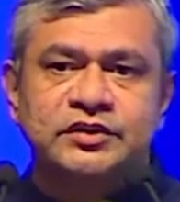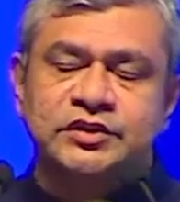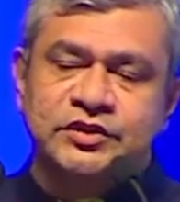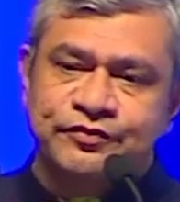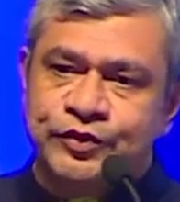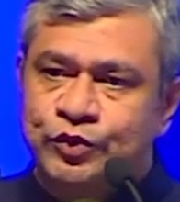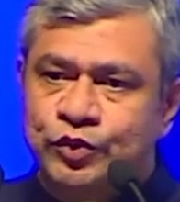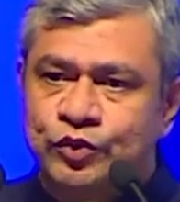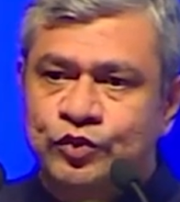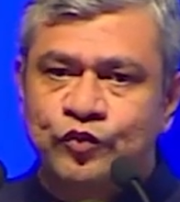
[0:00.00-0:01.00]
Just a
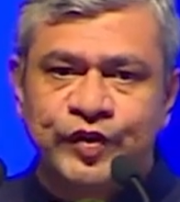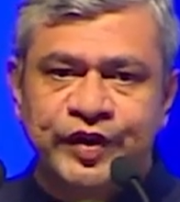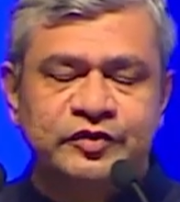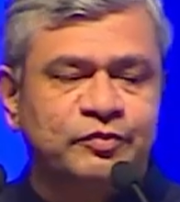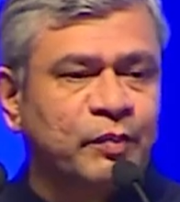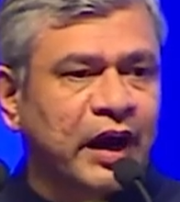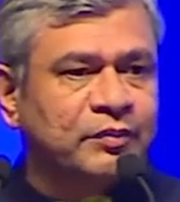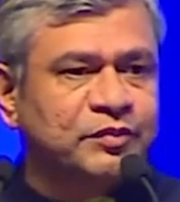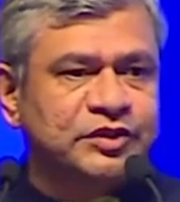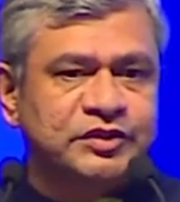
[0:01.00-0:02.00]
few weeks
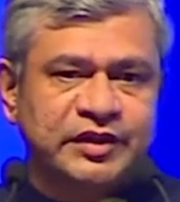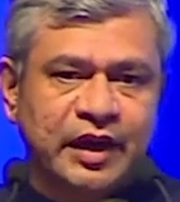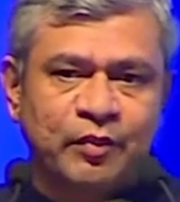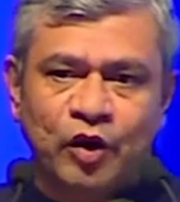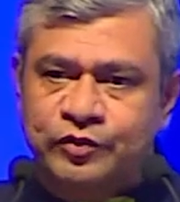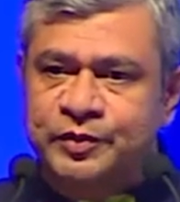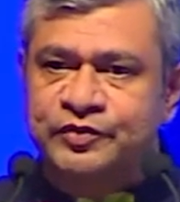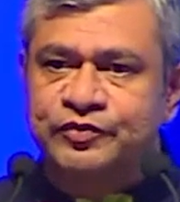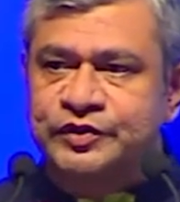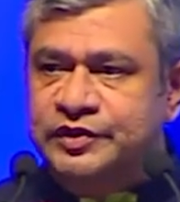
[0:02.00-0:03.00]
back, Mr. Sam
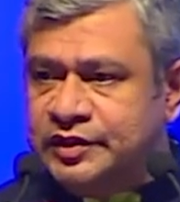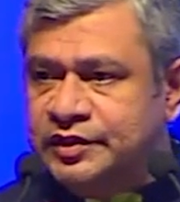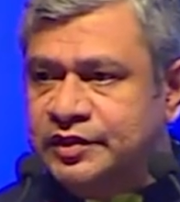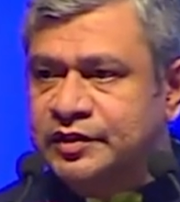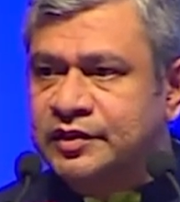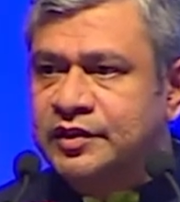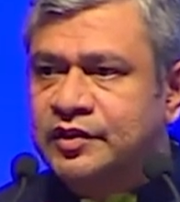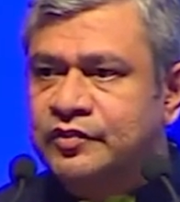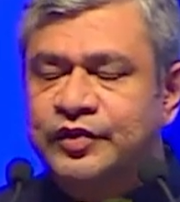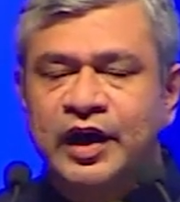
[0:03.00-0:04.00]
Altman was here.
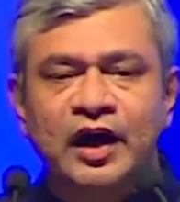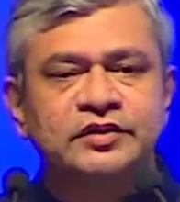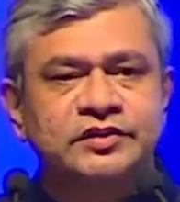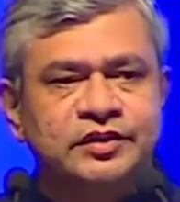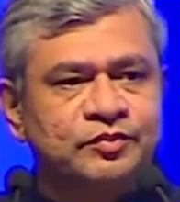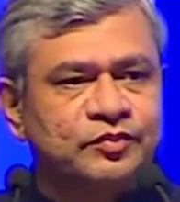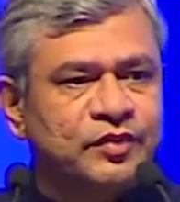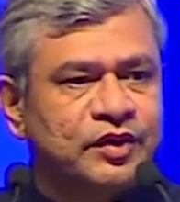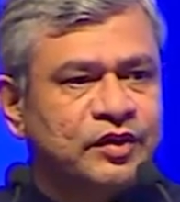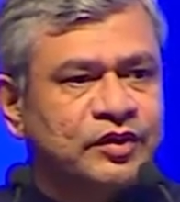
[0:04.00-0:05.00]
We asked
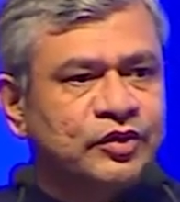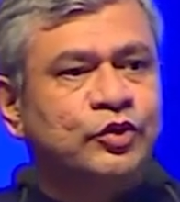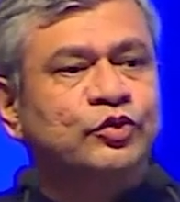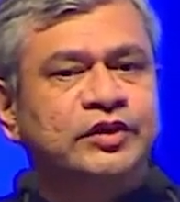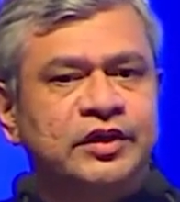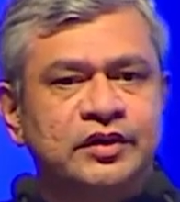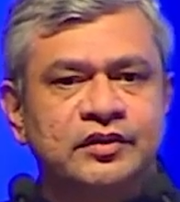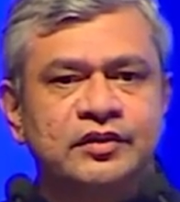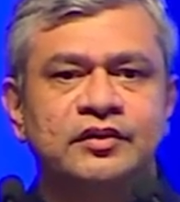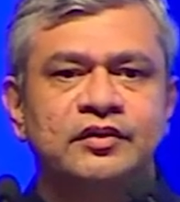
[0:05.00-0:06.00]
him, do you
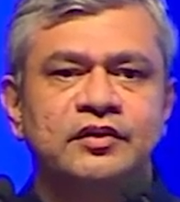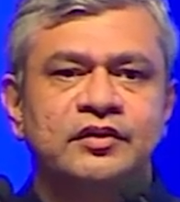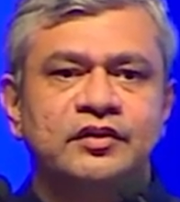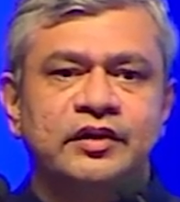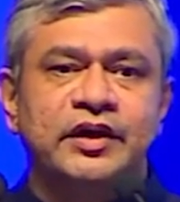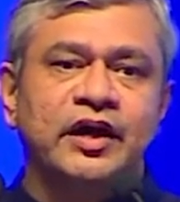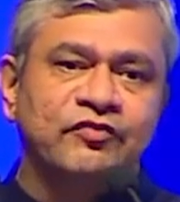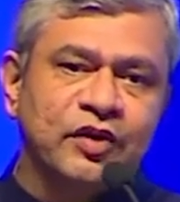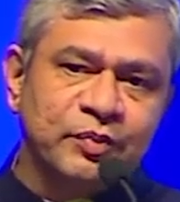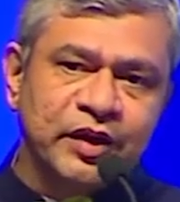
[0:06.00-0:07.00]
think
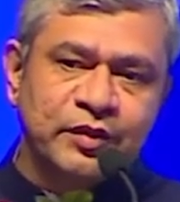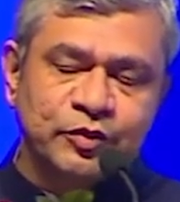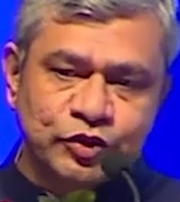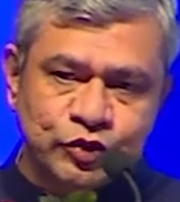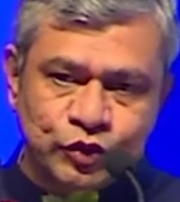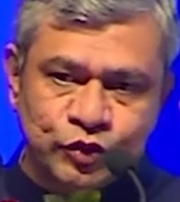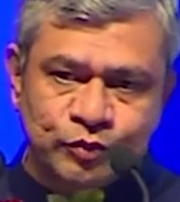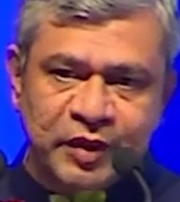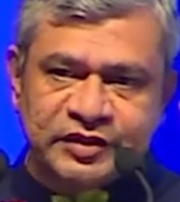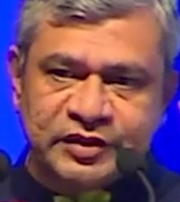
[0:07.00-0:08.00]
AI will be able to do
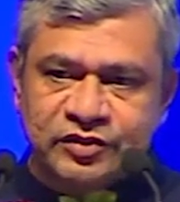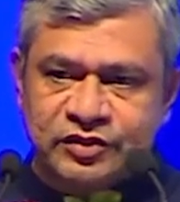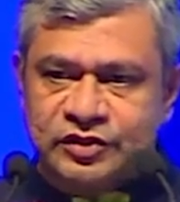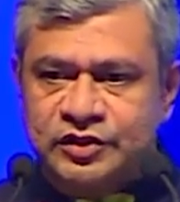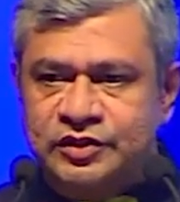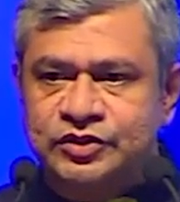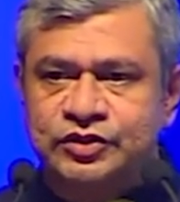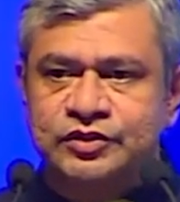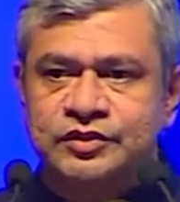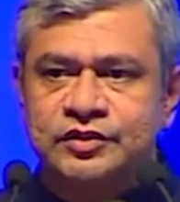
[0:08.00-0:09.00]
basic
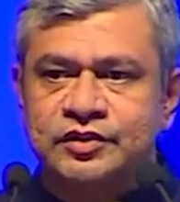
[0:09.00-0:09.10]
research?